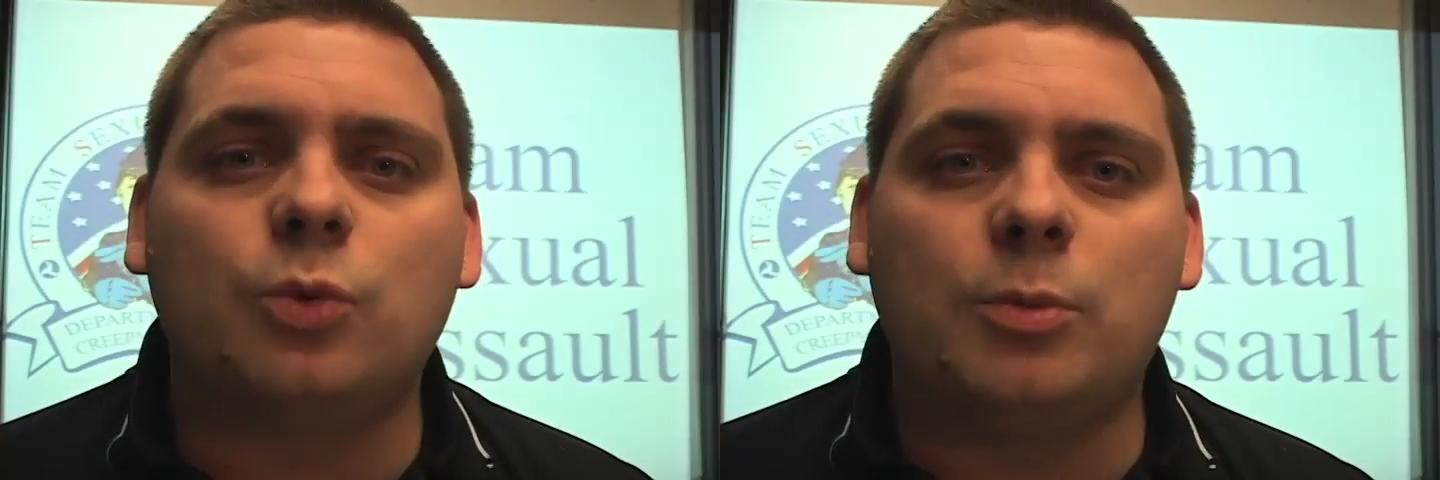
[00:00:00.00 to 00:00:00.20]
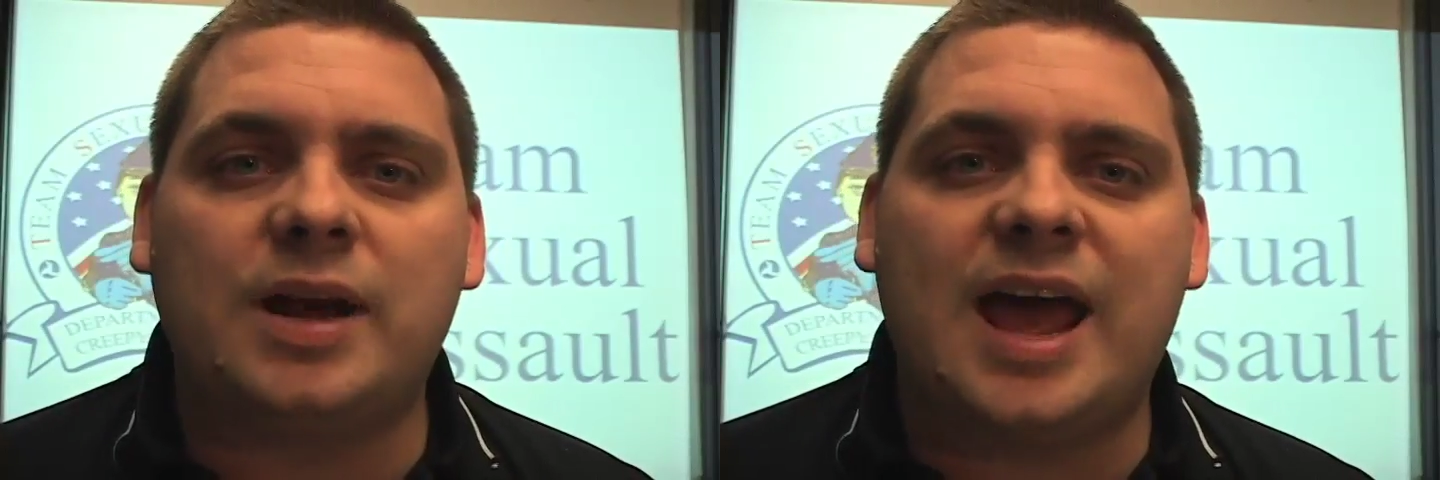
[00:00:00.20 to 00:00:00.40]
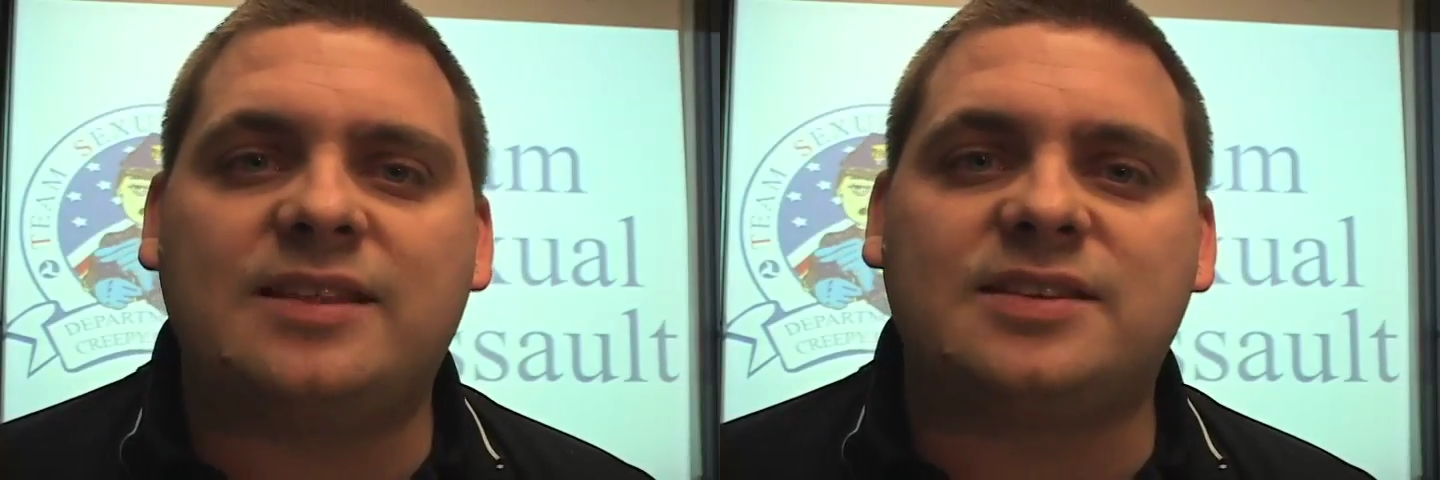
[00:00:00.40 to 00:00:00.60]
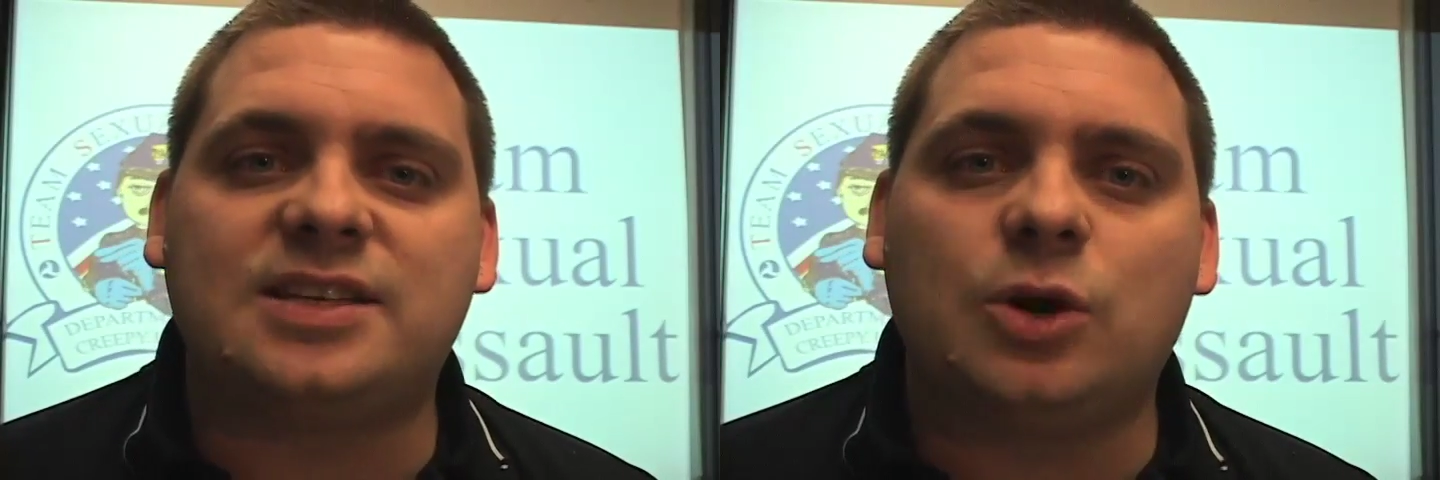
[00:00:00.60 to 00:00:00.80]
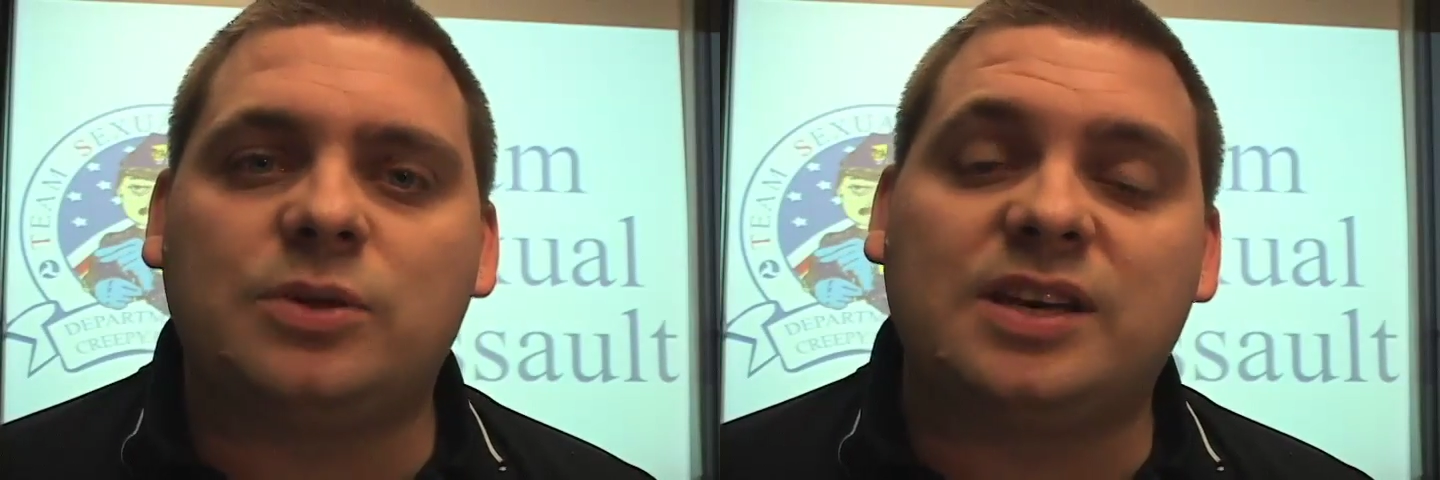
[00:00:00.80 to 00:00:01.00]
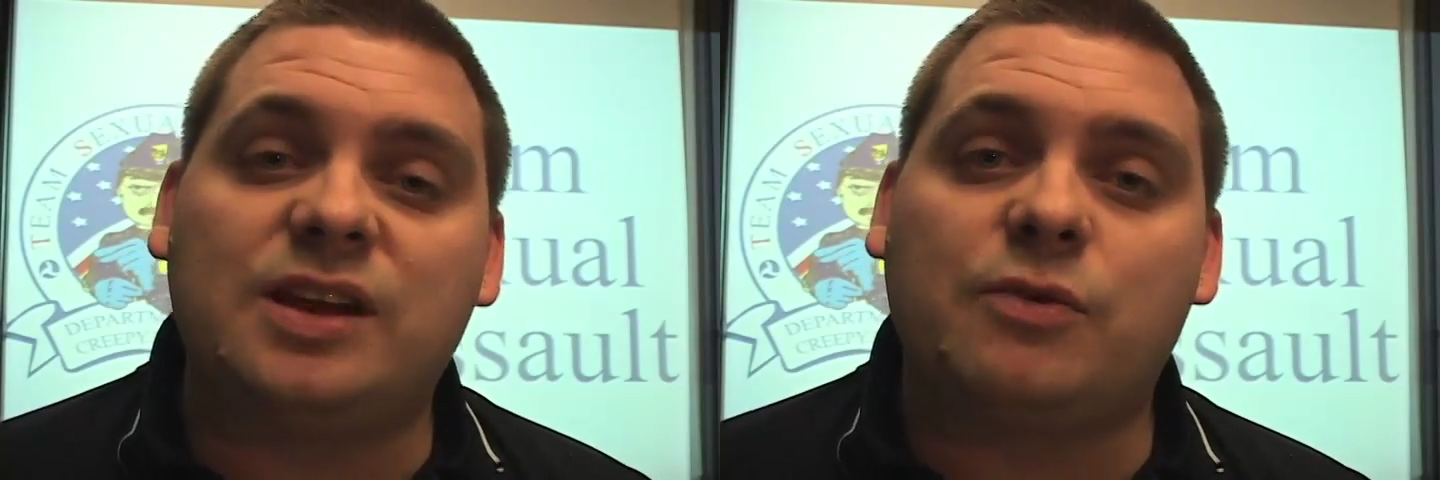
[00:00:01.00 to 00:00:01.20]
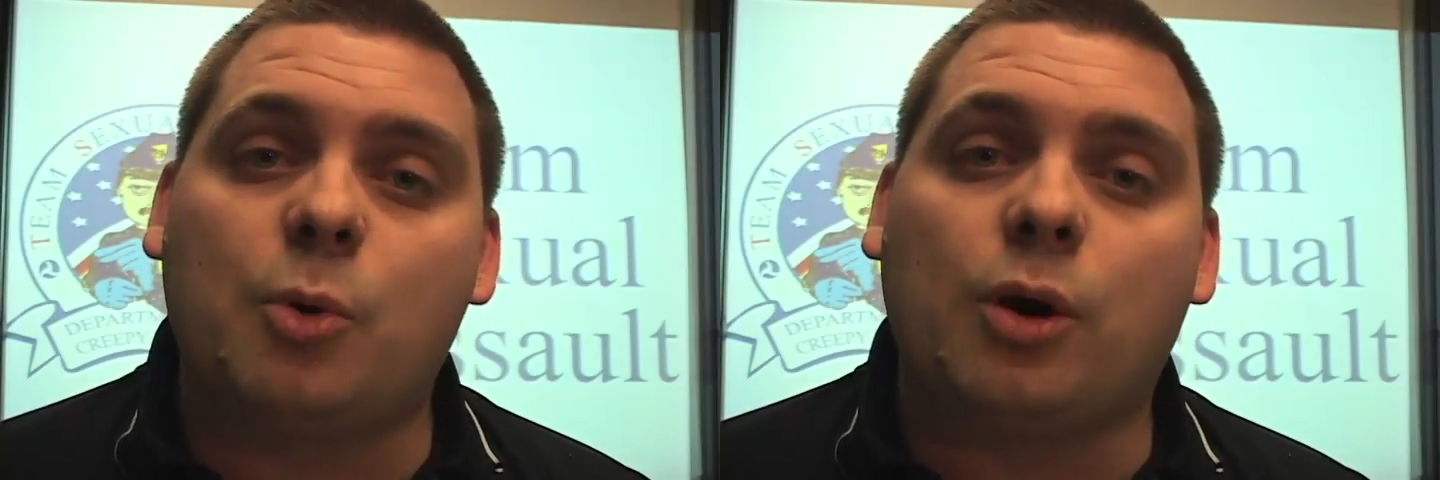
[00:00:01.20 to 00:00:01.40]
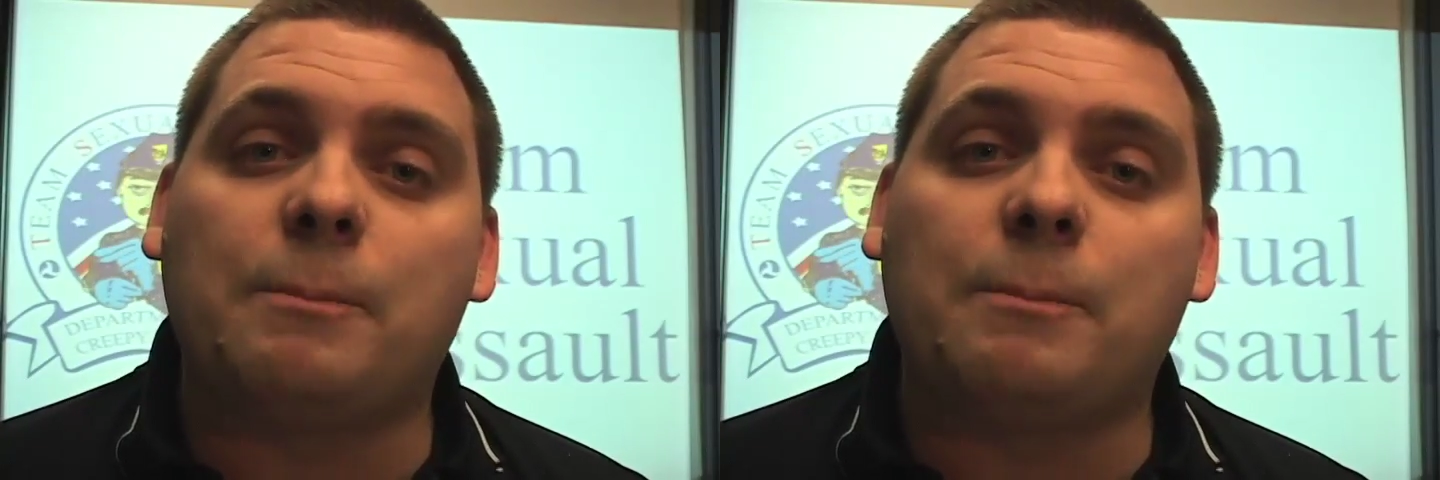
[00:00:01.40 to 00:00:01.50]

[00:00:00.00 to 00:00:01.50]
woman had to deal with an even more